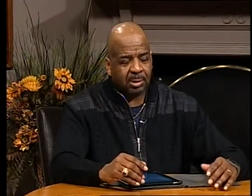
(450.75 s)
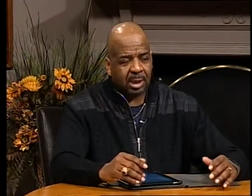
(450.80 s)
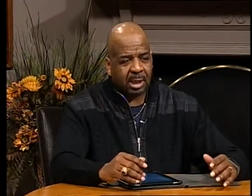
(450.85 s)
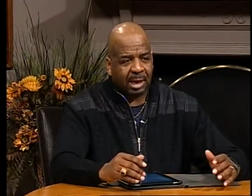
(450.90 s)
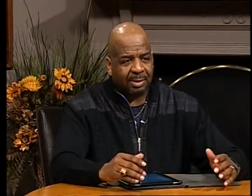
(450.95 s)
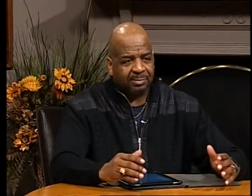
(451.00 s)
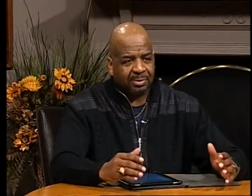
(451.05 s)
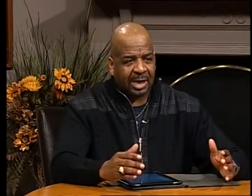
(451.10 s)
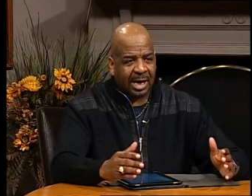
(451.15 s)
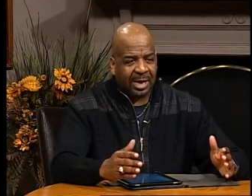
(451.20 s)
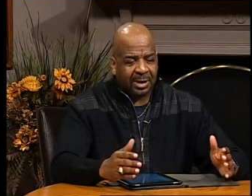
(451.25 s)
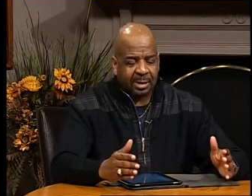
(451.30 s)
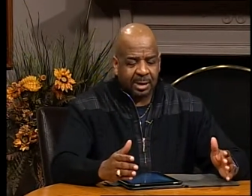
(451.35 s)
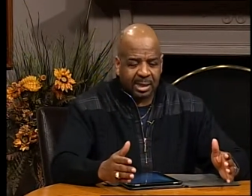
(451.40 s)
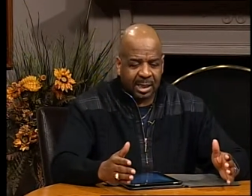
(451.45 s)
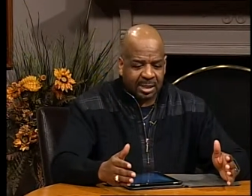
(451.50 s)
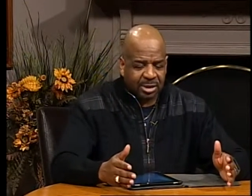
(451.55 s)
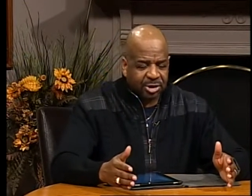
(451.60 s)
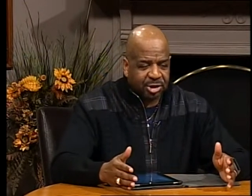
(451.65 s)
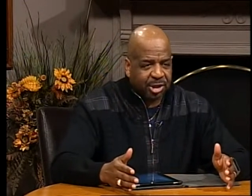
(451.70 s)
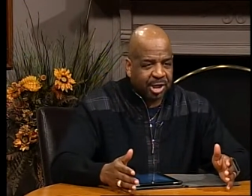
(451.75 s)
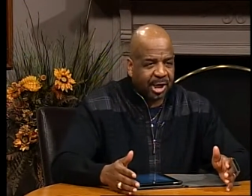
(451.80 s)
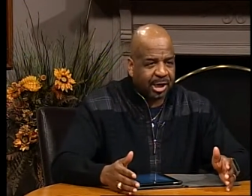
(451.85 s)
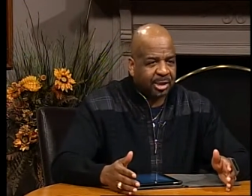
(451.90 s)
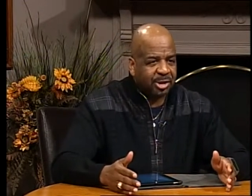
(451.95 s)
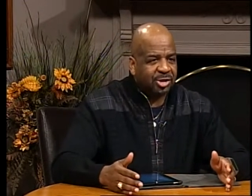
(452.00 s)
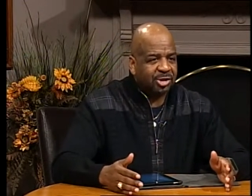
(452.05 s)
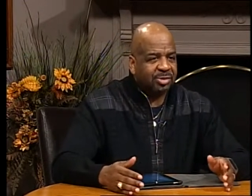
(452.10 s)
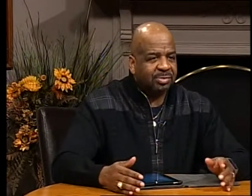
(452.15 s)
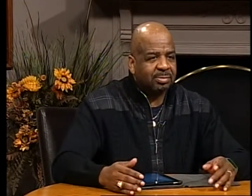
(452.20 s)
I've gotten the
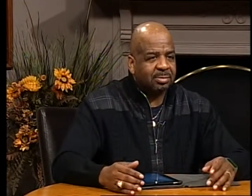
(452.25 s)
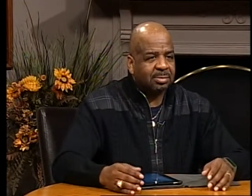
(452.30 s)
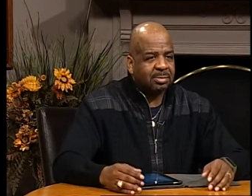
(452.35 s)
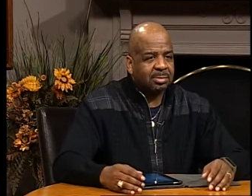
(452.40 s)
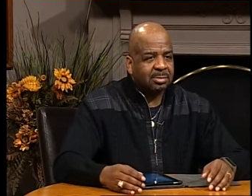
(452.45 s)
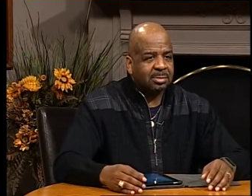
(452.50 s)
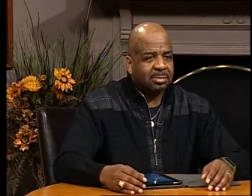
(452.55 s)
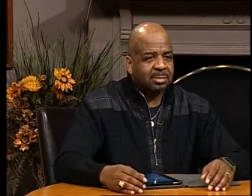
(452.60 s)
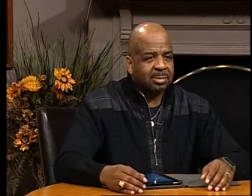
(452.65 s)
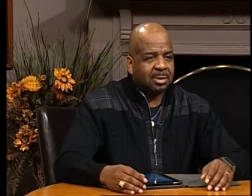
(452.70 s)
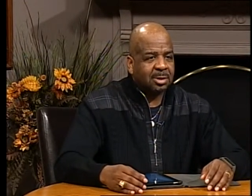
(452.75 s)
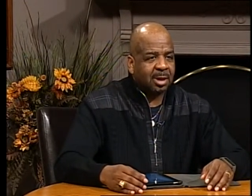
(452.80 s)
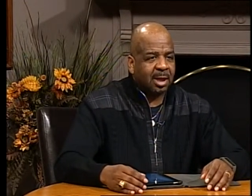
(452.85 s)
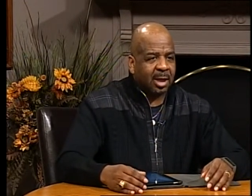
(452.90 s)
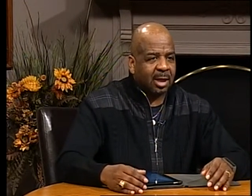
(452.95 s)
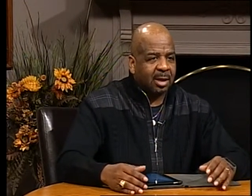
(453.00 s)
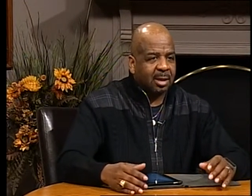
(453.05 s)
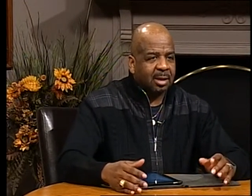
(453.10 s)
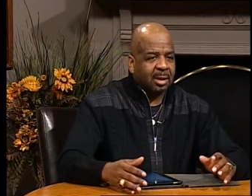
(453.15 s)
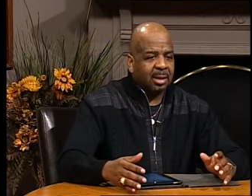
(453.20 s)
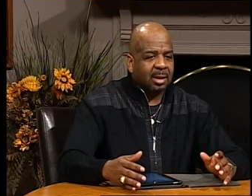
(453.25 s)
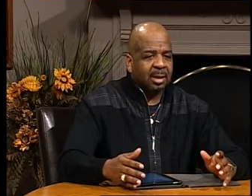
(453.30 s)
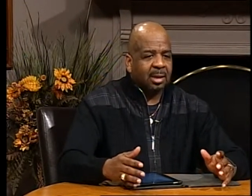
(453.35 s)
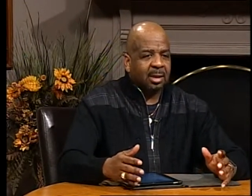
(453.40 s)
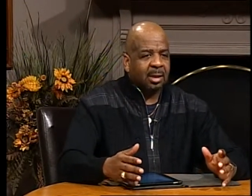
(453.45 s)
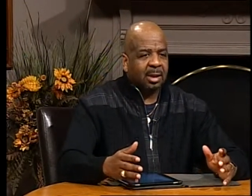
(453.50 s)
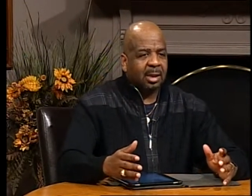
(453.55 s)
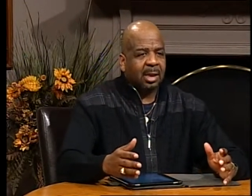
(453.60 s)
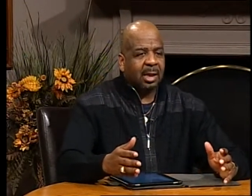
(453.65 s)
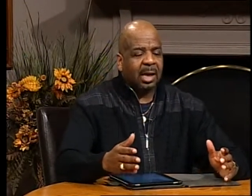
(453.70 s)
education. Okay.
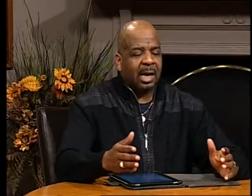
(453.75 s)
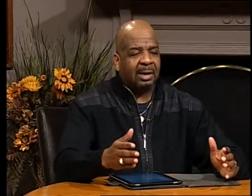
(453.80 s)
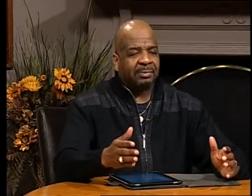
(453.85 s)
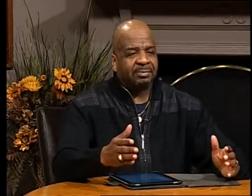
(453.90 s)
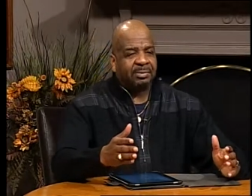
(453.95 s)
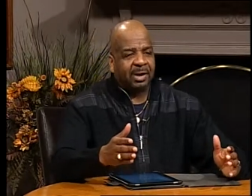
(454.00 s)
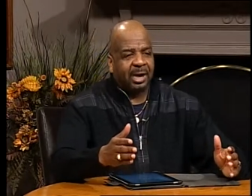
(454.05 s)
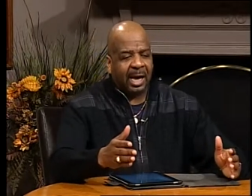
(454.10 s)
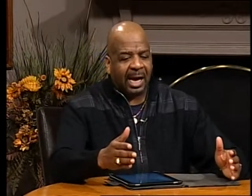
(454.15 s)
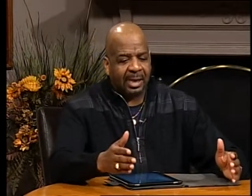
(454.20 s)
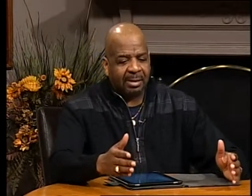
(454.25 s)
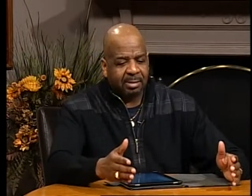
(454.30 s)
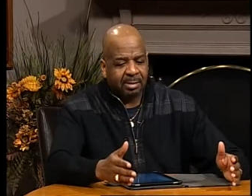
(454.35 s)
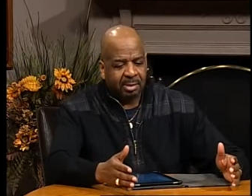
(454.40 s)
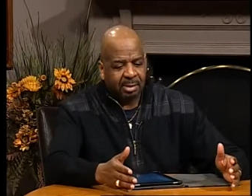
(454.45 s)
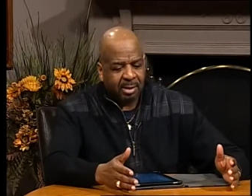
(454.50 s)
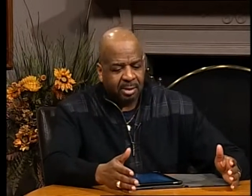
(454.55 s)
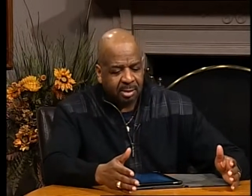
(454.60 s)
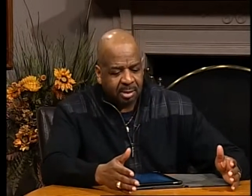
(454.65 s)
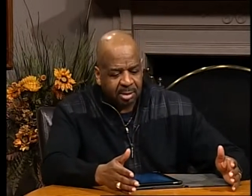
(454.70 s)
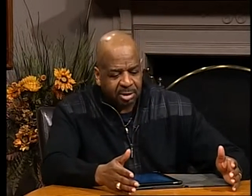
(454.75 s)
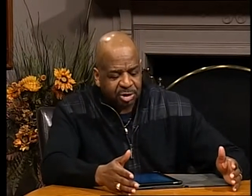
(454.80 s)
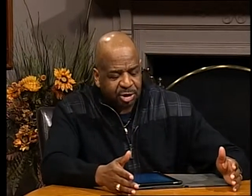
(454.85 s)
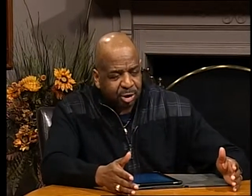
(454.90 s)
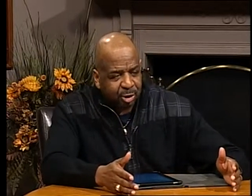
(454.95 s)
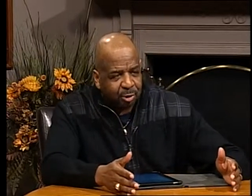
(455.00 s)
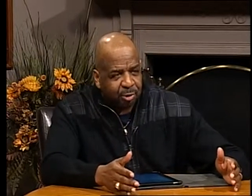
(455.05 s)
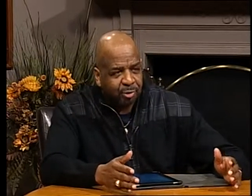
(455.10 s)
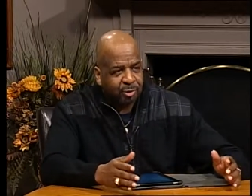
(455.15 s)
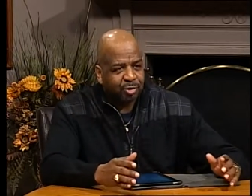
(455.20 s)
I've gotten the
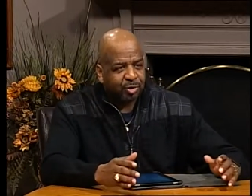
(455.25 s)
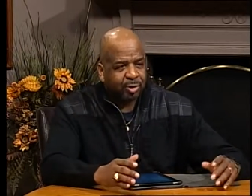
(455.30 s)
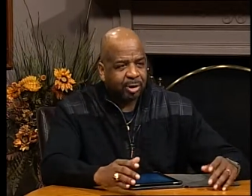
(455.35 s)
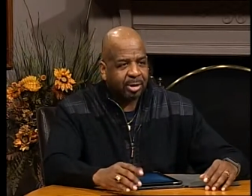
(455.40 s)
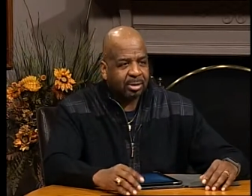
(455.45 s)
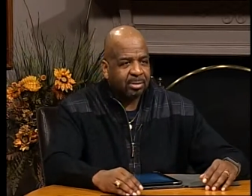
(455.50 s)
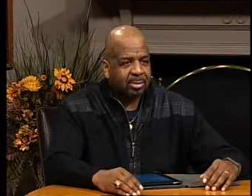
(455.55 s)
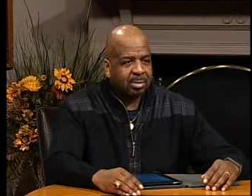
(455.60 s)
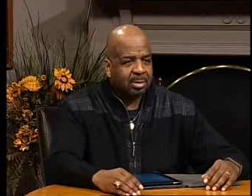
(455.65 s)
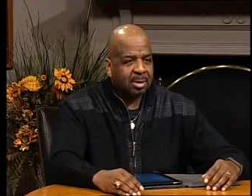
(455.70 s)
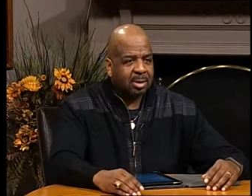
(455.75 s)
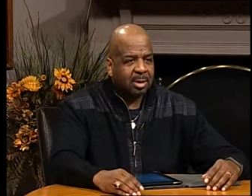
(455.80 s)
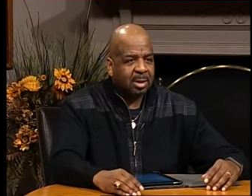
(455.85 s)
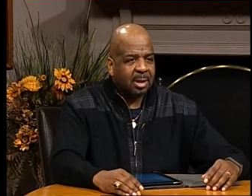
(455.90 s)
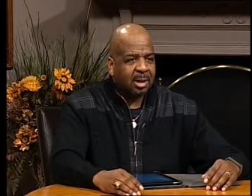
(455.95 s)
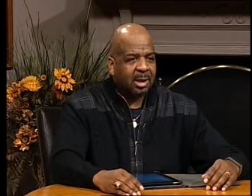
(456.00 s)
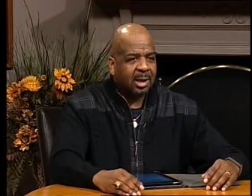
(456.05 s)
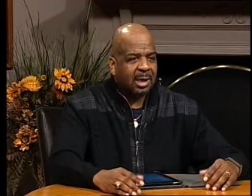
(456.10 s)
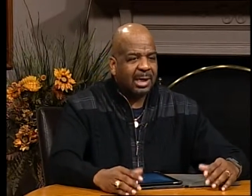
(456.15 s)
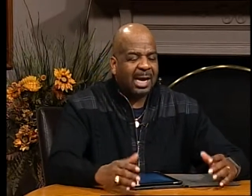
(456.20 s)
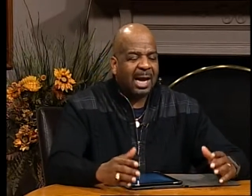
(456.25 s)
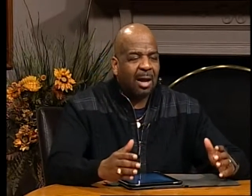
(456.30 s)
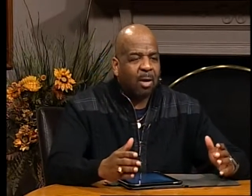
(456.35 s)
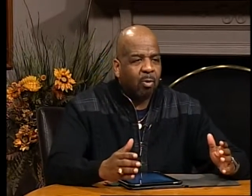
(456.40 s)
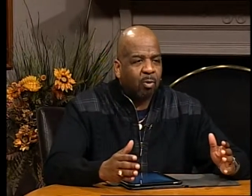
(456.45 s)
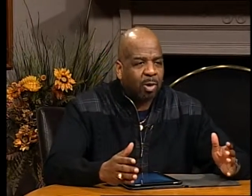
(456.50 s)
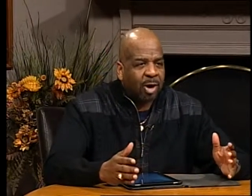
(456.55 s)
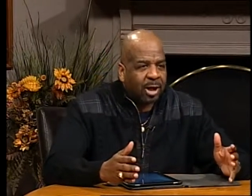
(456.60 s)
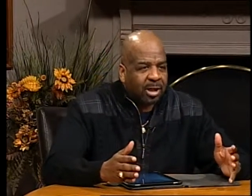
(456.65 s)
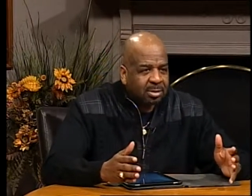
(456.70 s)
children. Now
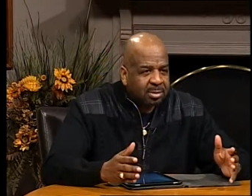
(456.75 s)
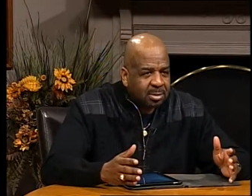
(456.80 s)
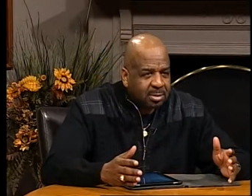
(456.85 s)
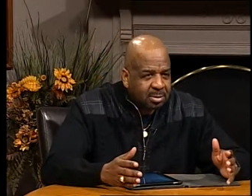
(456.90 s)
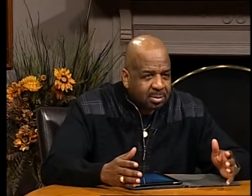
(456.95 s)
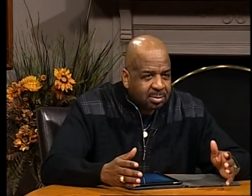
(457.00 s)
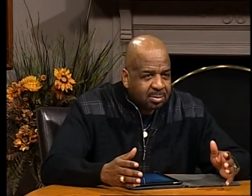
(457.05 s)
what?